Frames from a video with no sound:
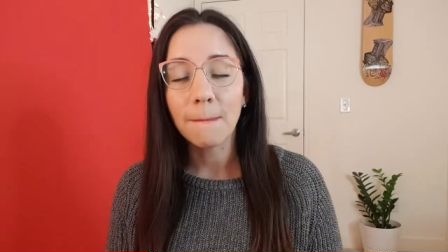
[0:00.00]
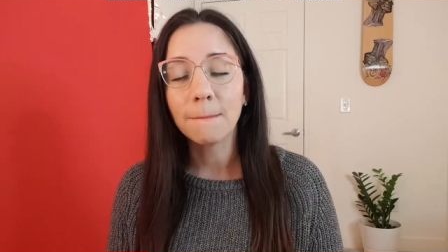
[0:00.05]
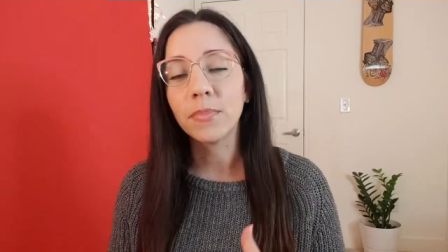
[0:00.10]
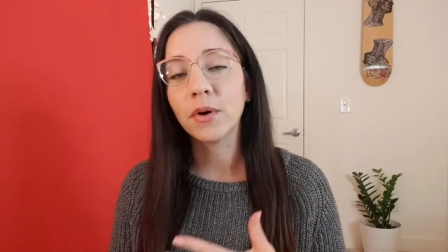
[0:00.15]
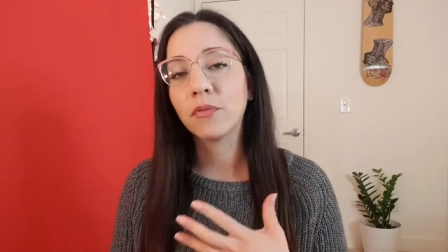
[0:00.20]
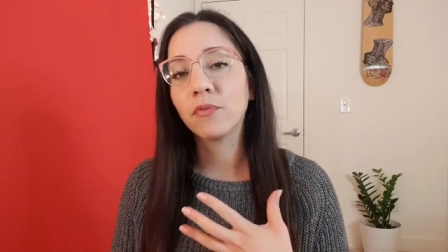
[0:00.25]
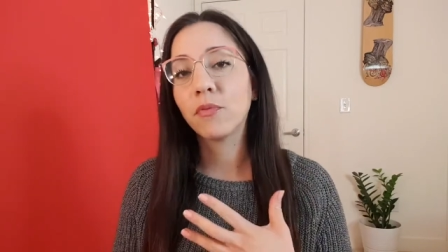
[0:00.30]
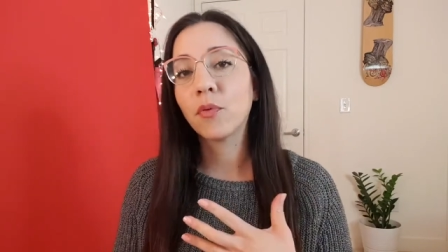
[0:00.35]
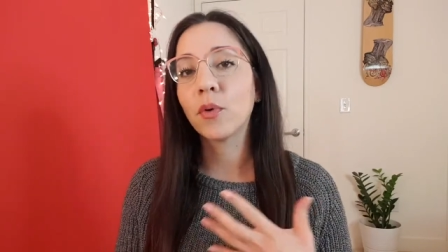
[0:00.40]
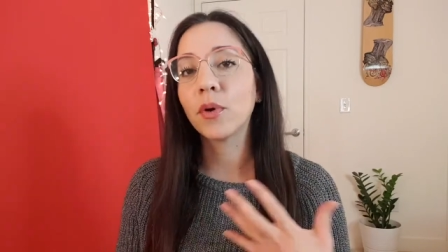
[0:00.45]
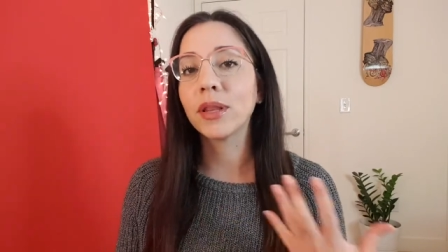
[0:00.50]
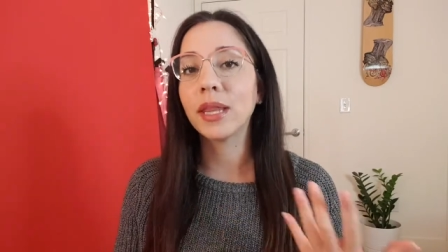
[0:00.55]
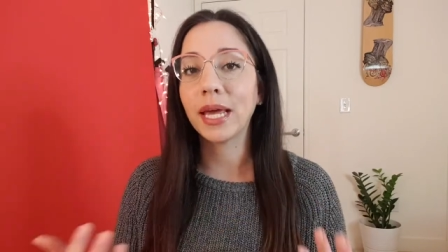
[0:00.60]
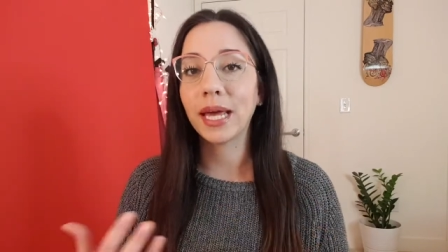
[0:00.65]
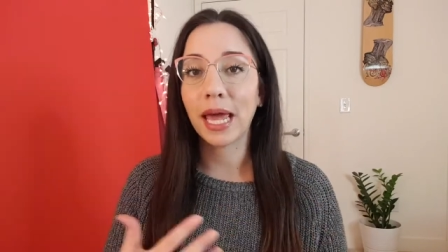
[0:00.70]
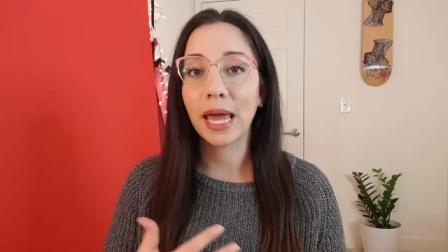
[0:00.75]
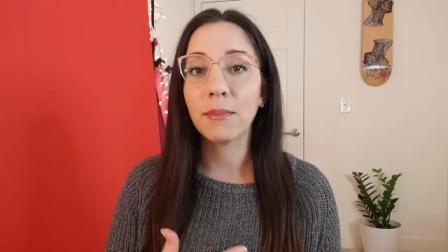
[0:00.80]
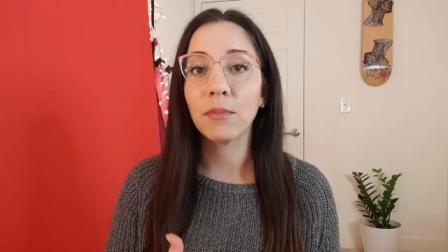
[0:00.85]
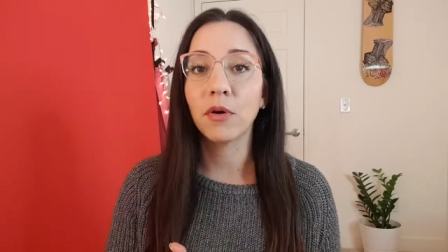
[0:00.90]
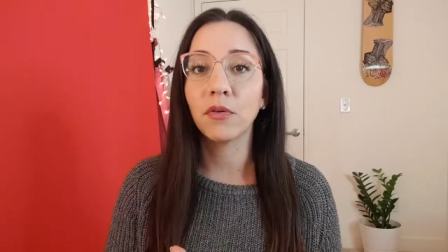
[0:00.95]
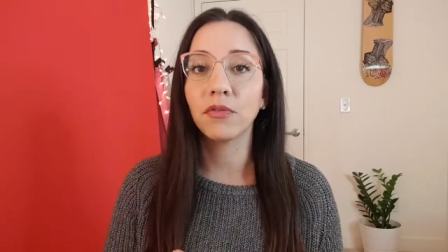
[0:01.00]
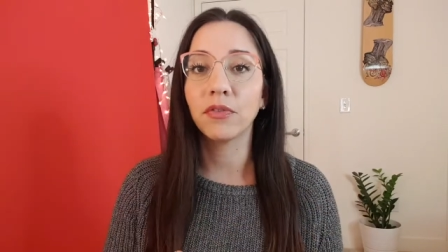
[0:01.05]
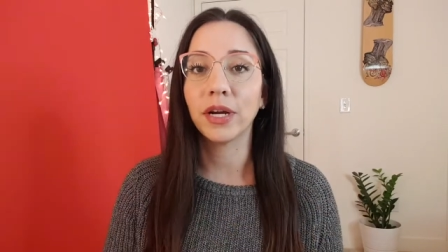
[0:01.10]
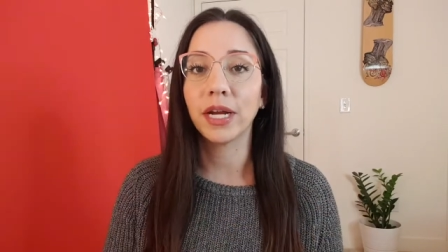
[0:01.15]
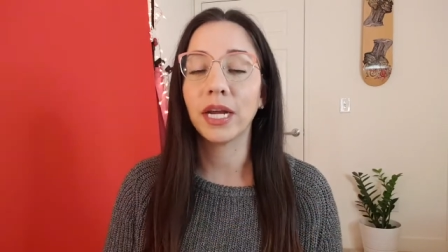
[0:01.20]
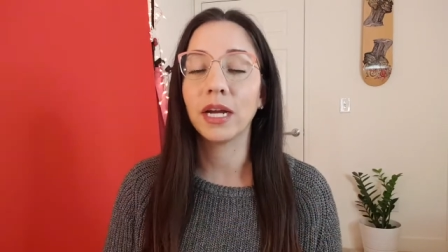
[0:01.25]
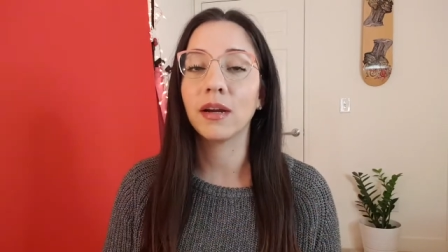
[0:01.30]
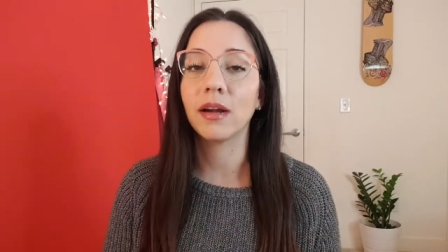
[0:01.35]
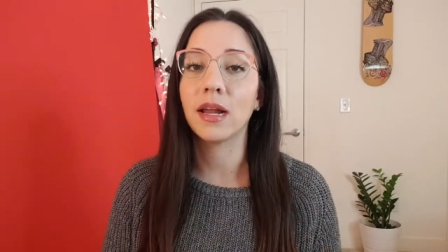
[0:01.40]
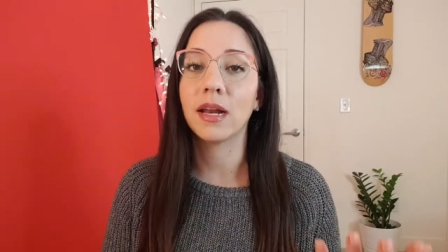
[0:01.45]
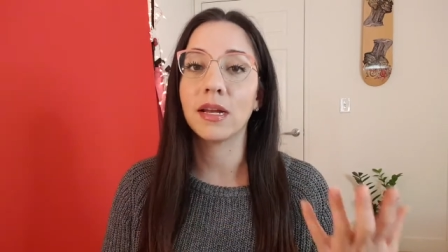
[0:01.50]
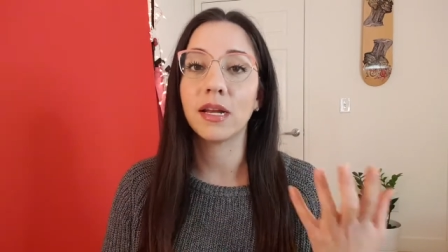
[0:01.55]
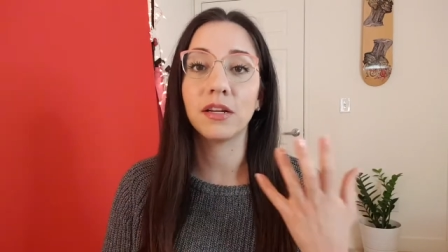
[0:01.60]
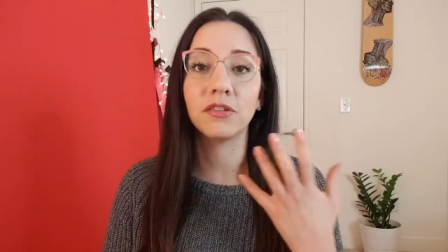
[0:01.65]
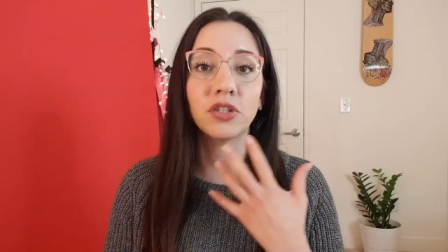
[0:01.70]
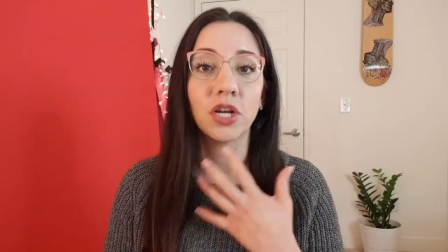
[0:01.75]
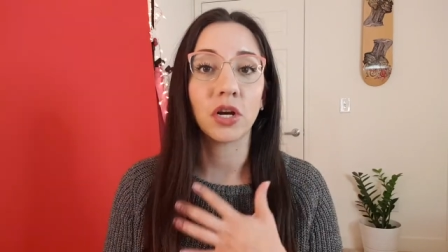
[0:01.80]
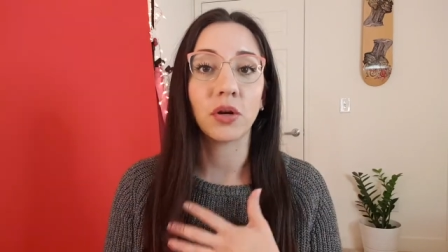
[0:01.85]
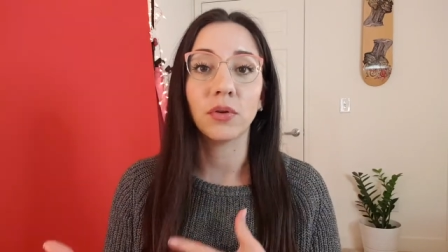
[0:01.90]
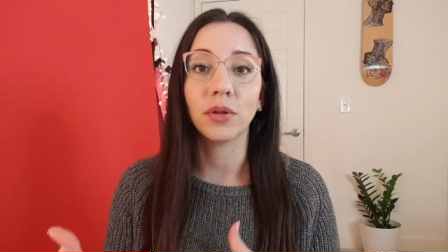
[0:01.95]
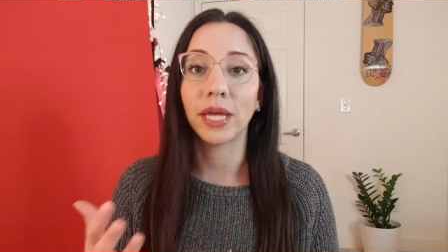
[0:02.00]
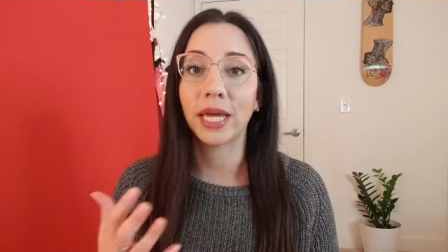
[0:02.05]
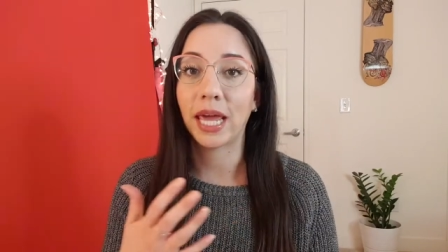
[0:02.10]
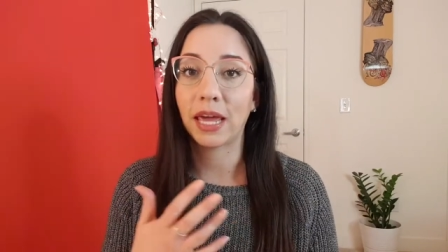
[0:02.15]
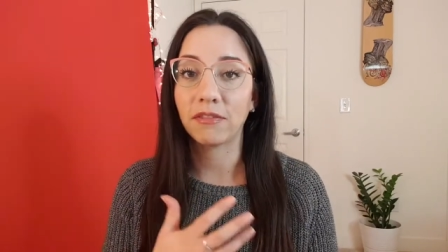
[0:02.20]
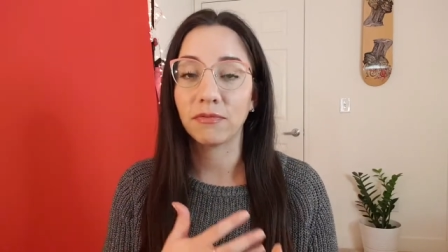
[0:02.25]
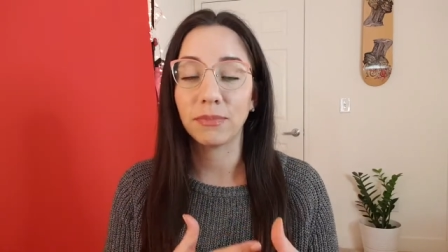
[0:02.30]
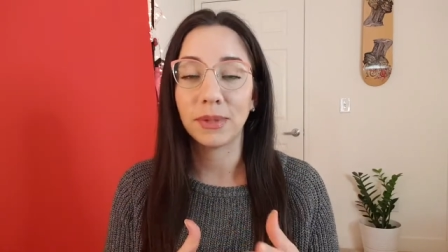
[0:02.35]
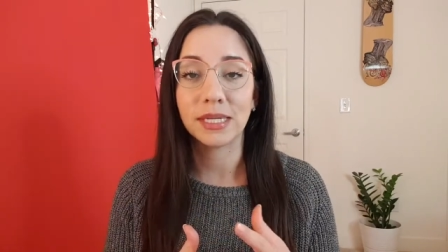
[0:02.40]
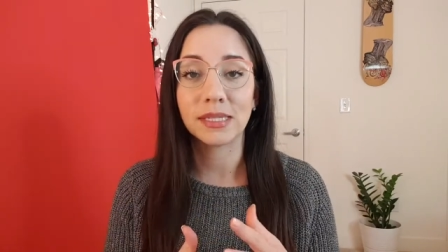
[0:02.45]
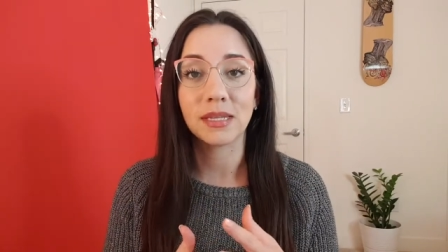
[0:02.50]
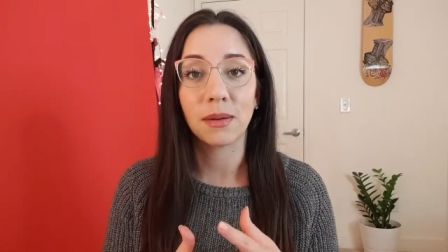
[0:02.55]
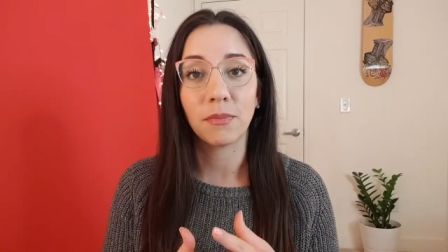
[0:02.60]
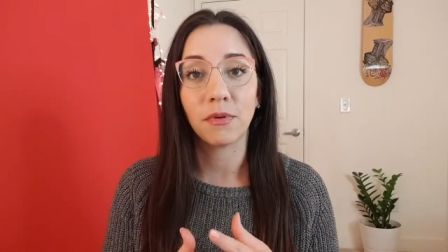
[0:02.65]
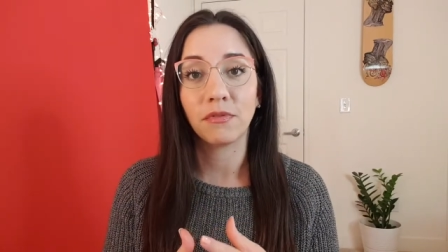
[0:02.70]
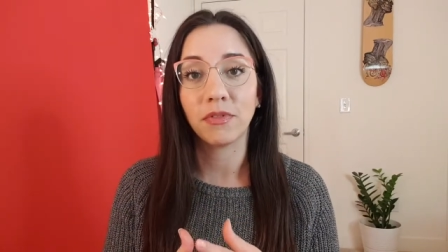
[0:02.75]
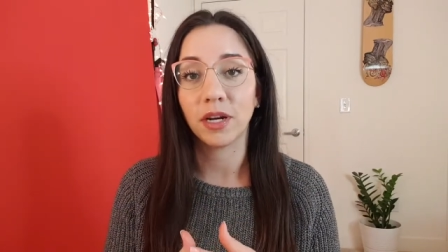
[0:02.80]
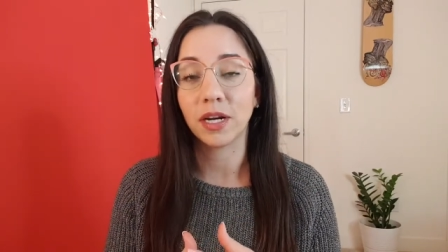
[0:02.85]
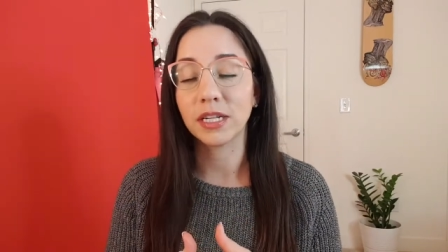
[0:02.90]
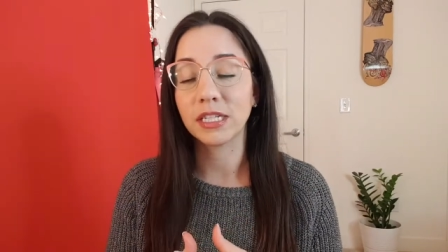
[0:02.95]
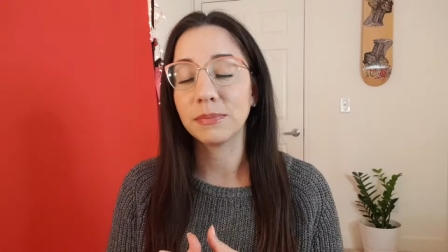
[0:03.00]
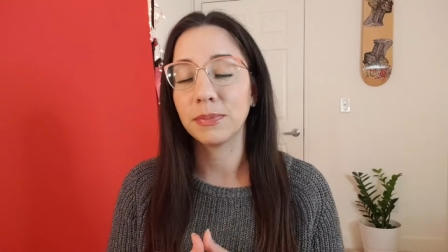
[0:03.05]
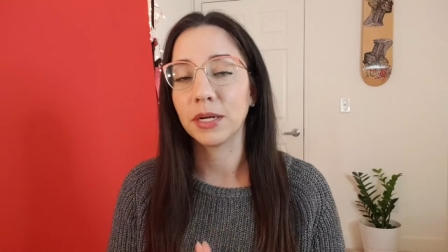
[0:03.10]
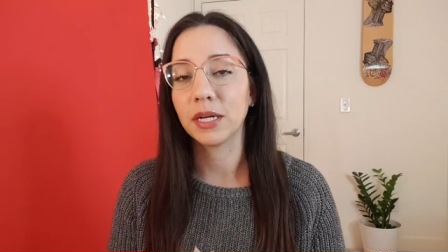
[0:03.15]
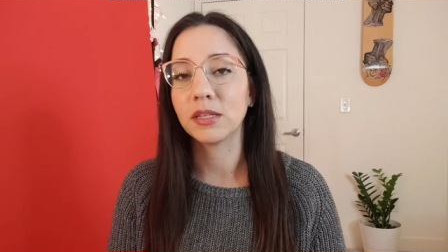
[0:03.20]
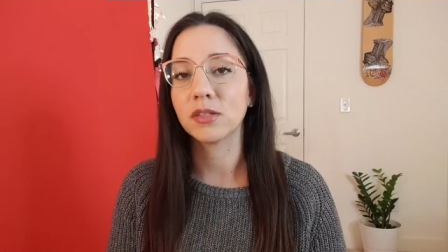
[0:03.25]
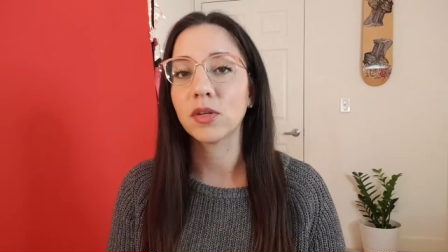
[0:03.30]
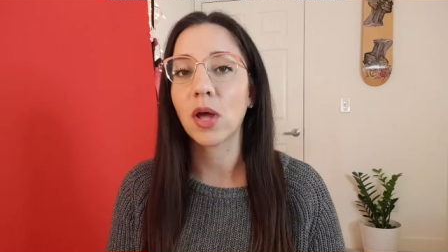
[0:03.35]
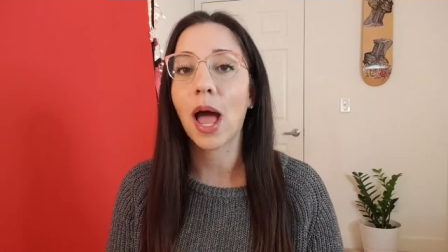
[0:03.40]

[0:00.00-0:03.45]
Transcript: before they came over here. And in general, they gave me some of their experience.